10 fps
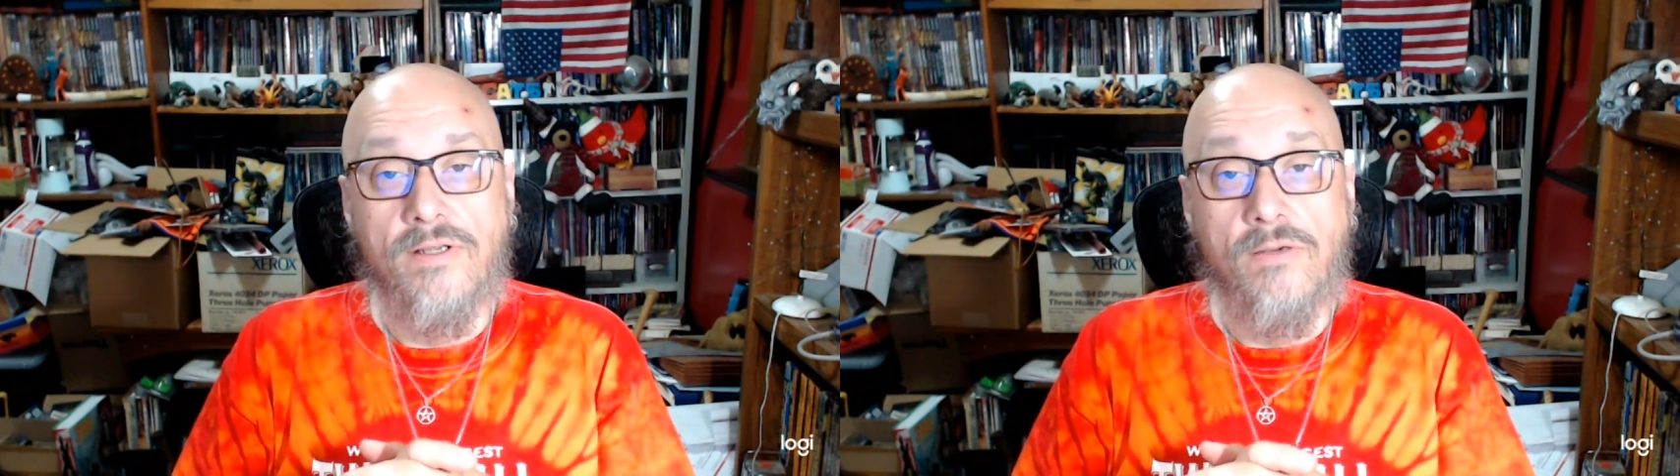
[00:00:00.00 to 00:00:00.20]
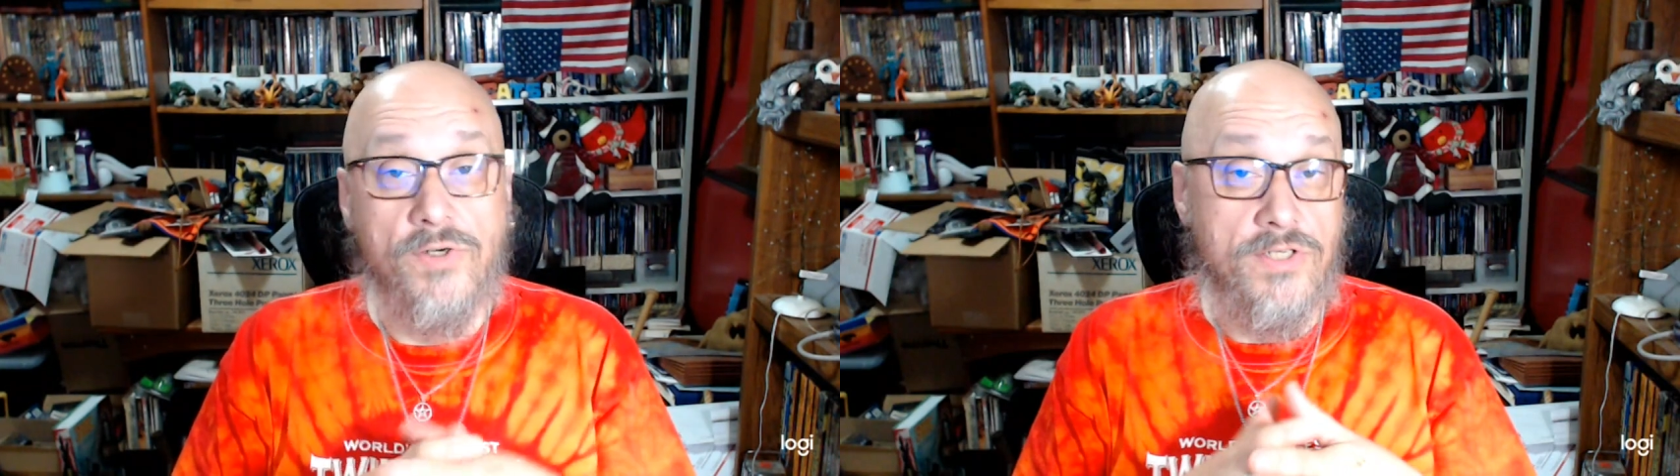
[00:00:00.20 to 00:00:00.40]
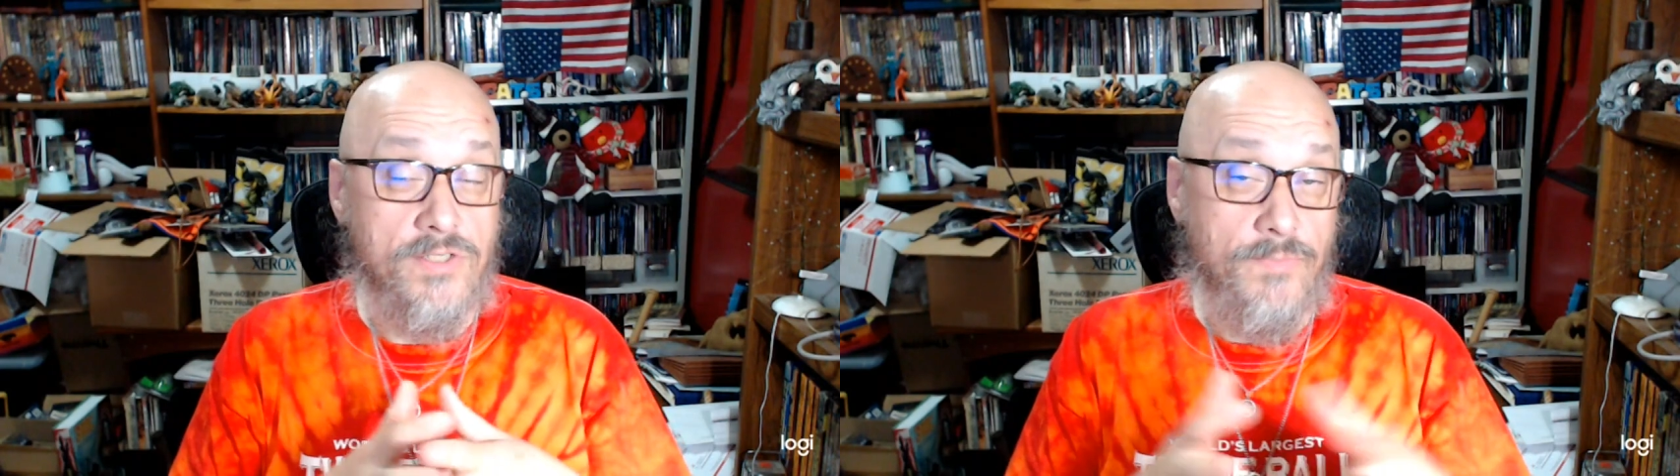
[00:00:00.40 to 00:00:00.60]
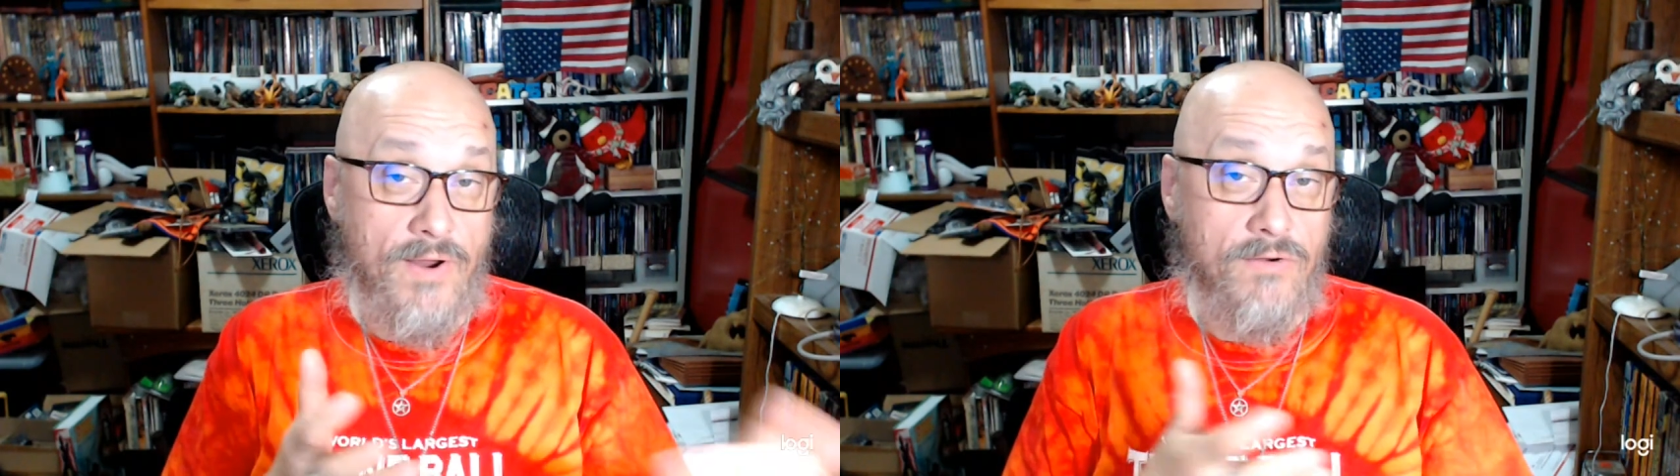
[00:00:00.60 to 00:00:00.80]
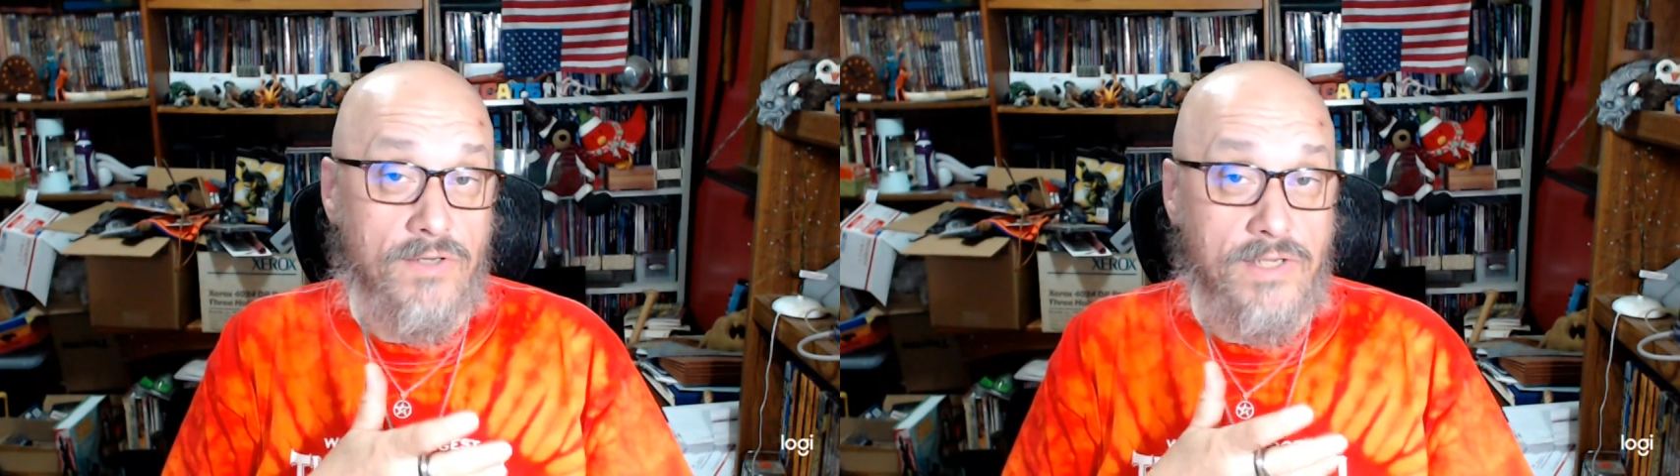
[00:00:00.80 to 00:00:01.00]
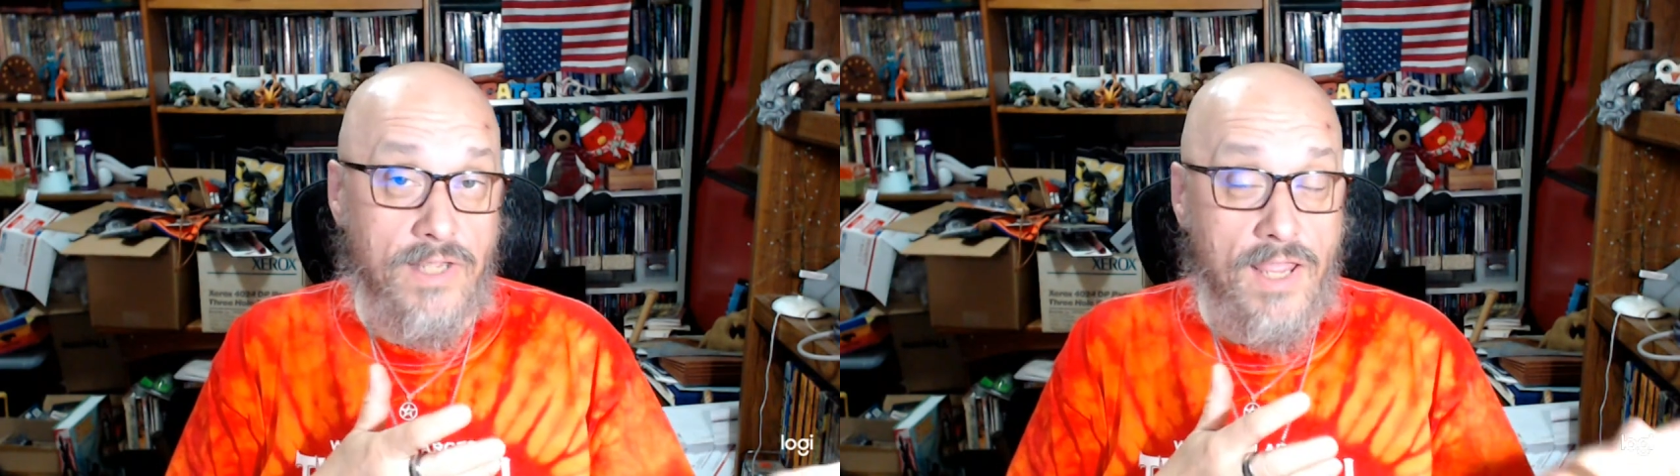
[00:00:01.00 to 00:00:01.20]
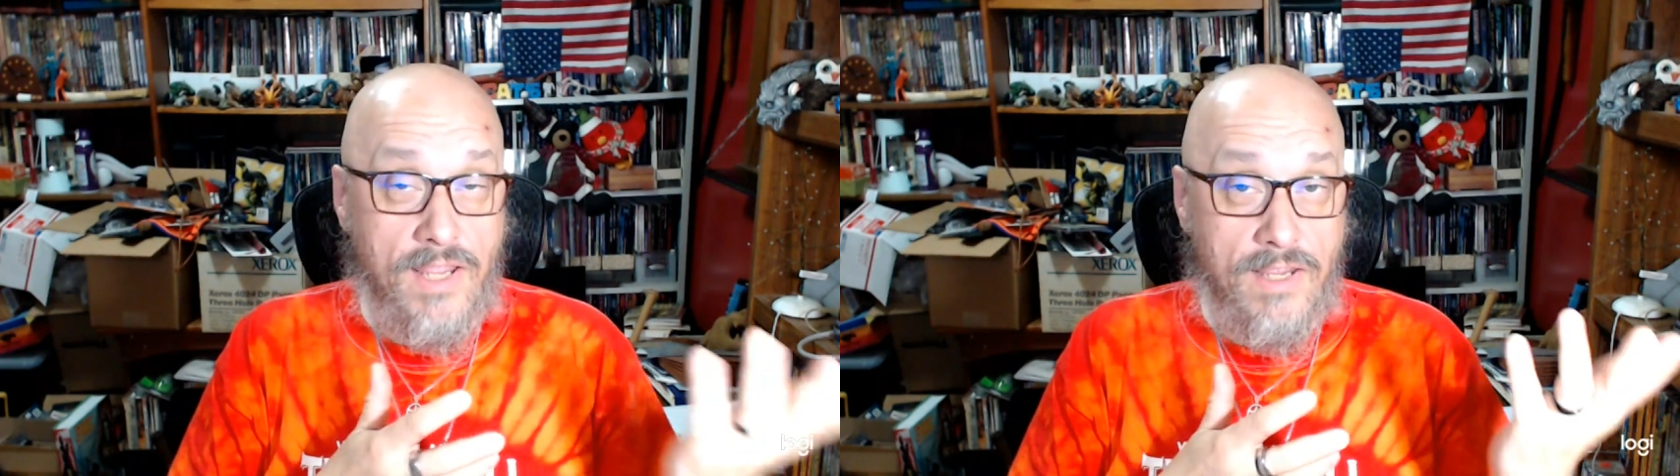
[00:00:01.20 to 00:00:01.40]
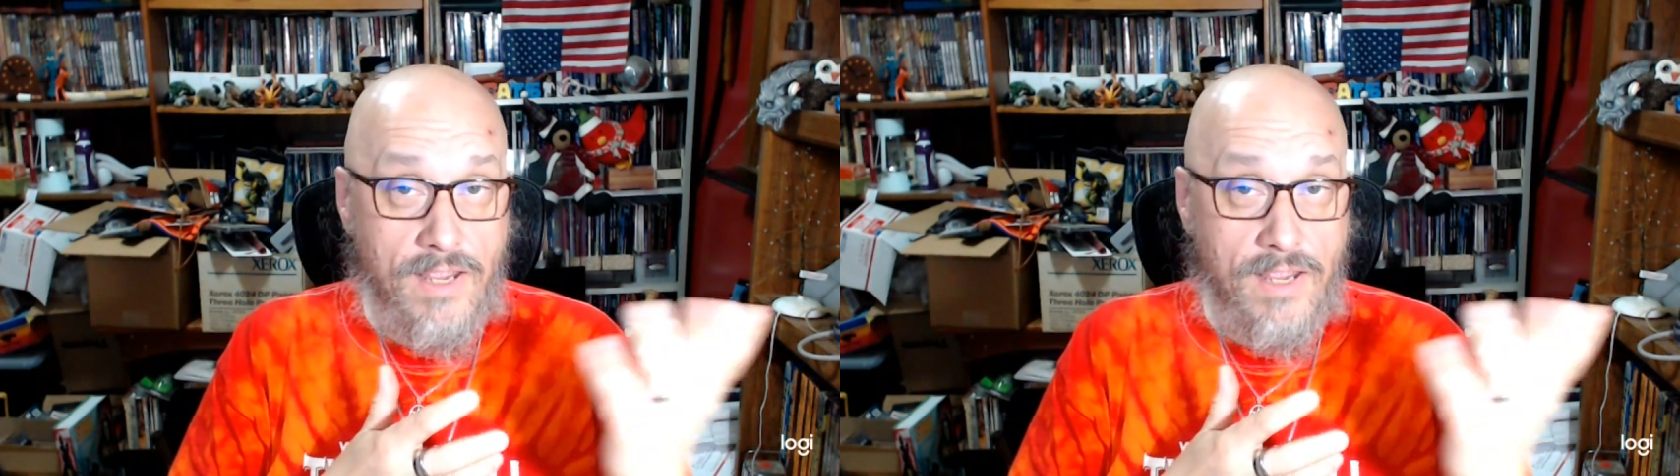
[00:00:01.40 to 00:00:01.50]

which is apparently a, a